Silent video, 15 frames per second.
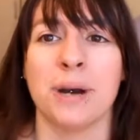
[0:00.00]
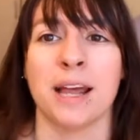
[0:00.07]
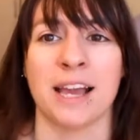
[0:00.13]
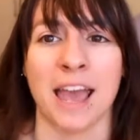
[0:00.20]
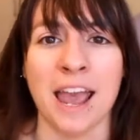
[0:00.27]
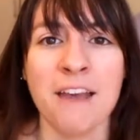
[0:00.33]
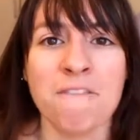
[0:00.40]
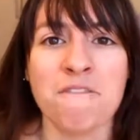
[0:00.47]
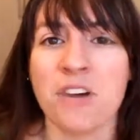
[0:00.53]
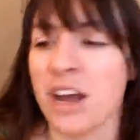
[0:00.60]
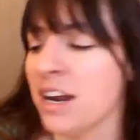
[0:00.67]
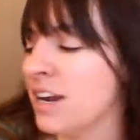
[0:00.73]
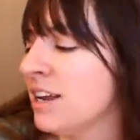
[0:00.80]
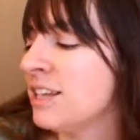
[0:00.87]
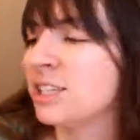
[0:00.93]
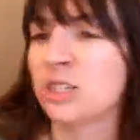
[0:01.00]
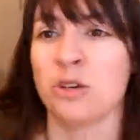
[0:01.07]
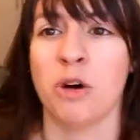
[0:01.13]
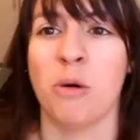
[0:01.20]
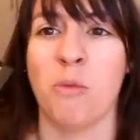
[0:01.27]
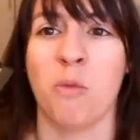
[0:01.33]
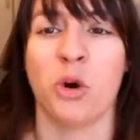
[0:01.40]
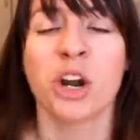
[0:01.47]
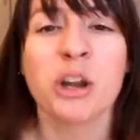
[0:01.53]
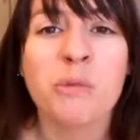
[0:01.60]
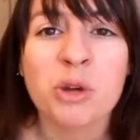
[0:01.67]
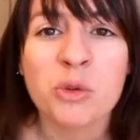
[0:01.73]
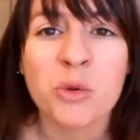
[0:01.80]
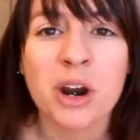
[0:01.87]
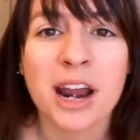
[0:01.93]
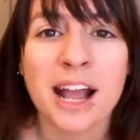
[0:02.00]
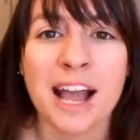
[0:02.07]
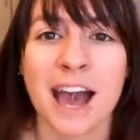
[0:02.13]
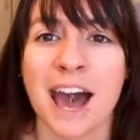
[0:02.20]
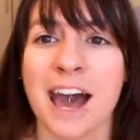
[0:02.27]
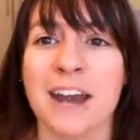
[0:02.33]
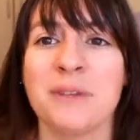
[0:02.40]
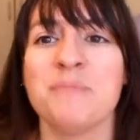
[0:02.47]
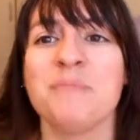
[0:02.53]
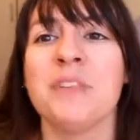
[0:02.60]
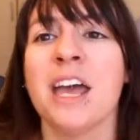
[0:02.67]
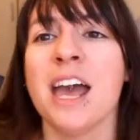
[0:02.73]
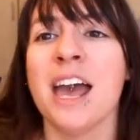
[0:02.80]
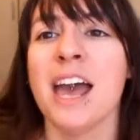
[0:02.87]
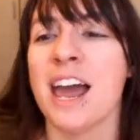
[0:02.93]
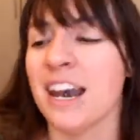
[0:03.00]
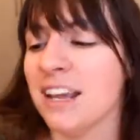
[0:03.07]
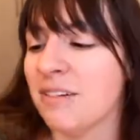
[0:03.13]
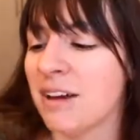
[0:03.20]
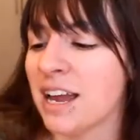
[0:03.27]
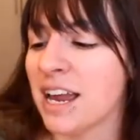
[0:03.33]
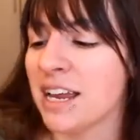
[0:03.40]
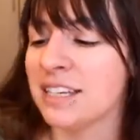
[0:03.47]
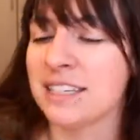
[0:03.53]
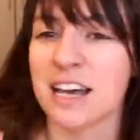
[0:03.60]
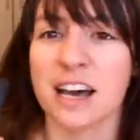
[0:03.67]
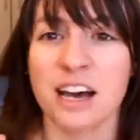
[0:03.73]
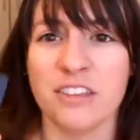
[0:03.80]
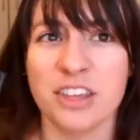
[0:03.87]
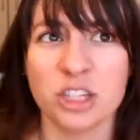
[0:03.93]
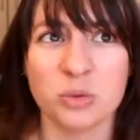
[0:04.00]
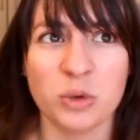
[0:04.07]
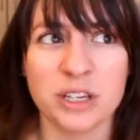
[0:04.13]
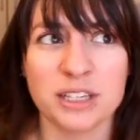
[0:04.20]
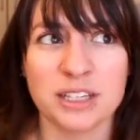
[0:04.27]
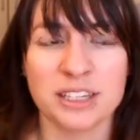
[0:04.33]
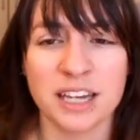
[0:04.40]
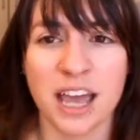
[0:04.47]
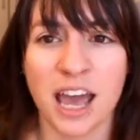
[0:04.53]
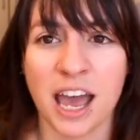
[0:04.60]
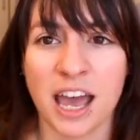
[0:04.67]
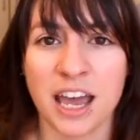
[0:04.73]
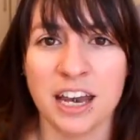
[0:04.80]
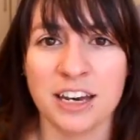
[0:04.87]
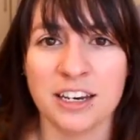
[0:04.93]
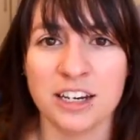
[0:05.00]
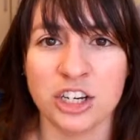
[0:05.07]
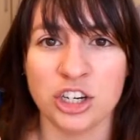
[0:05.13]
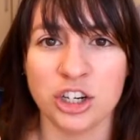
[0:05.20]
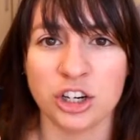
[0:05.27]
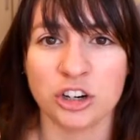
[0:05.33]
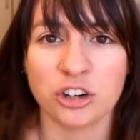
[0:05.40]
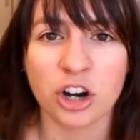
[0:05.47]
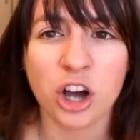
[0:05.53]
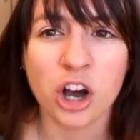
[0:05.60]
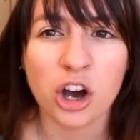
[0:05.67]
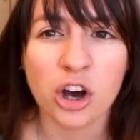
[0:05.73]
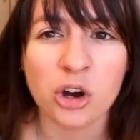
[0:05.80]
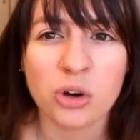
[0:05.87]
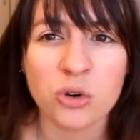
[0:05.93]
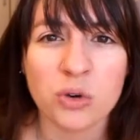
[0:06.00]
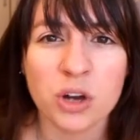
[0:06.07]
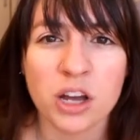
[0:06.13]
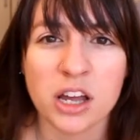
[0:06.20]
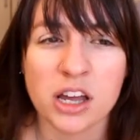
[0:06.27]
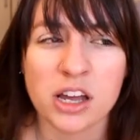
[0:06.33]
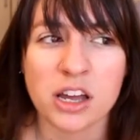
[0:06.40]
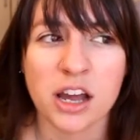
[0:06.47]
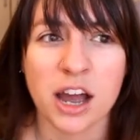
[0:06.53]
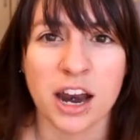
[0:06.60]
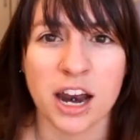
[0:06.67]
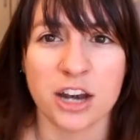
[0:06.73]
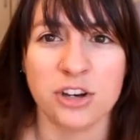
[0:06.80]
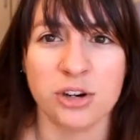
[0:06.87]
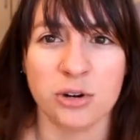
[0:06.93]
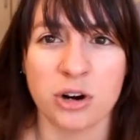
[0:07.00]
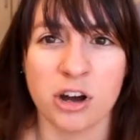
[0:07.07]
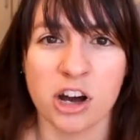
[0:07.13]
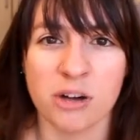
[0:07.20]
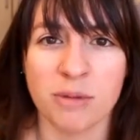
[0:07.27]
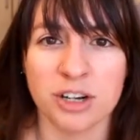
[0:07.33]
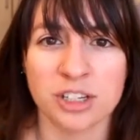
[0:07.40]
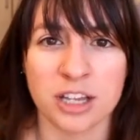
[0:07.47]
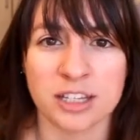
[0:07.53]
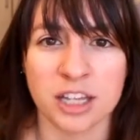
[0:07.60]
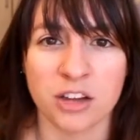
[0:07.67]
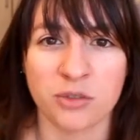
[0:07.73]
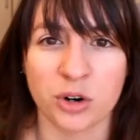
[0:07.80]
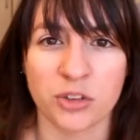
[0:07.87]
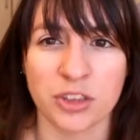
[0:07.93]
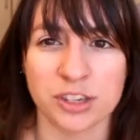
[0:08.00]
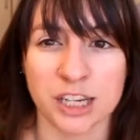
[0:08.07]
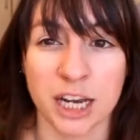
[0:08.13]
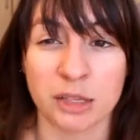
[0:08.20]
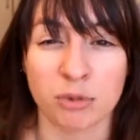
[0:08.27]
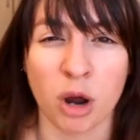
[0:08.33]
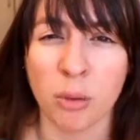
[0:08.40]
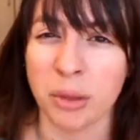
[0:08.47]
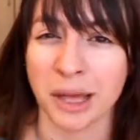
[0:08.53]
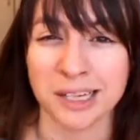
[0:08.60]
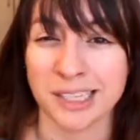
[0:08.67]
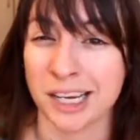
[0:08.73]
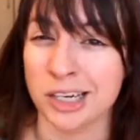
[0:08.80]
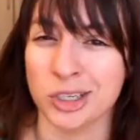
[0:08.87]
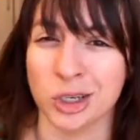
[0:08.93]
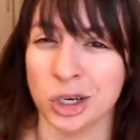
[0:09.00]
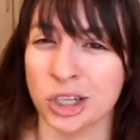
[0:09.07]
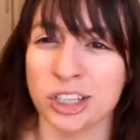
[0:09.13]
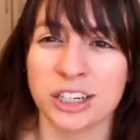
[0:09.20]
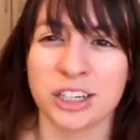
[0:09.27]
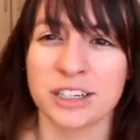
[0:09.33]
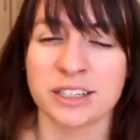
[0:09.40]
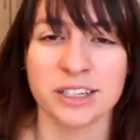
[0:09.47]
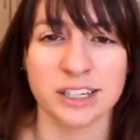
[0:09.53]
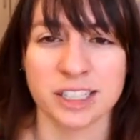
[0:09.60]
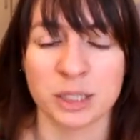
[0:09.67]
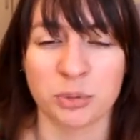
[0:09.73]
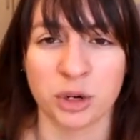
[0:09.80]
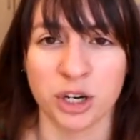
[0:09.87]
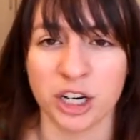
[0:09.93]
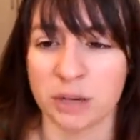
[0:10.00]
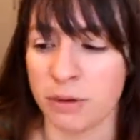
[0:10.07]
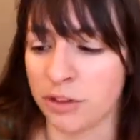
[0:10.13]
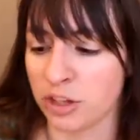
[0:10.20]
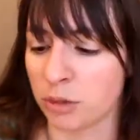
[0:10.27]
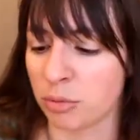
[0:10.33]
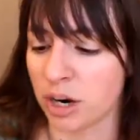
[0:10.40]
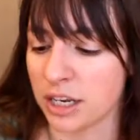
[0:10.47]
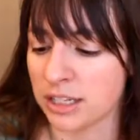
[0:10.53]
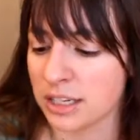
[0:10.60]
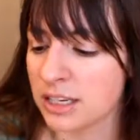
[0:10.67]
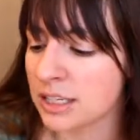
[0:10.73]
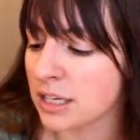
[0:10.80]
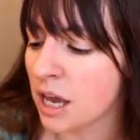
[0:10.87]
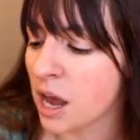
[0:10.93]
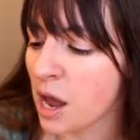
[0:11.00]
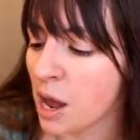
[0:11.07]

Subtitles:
but I can't find it, so I'm working with what I got. Anyways, this was €10 and I don't know how much they sell for in the States. Probably like $10. NYX is pretty good about their prices.